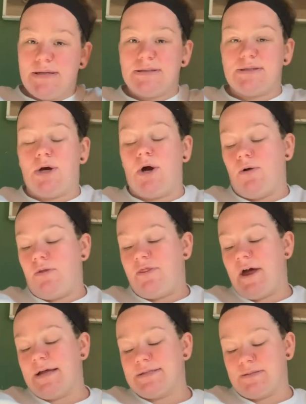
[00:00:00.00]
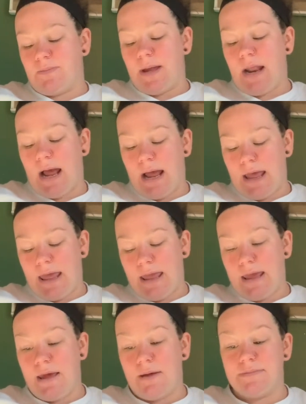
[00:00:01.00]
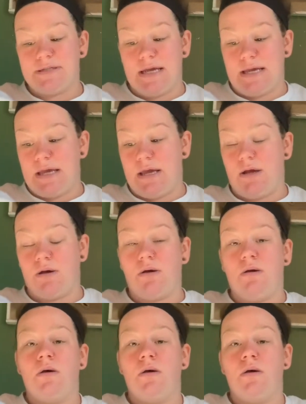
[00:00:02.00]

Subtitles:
So that's what I am taking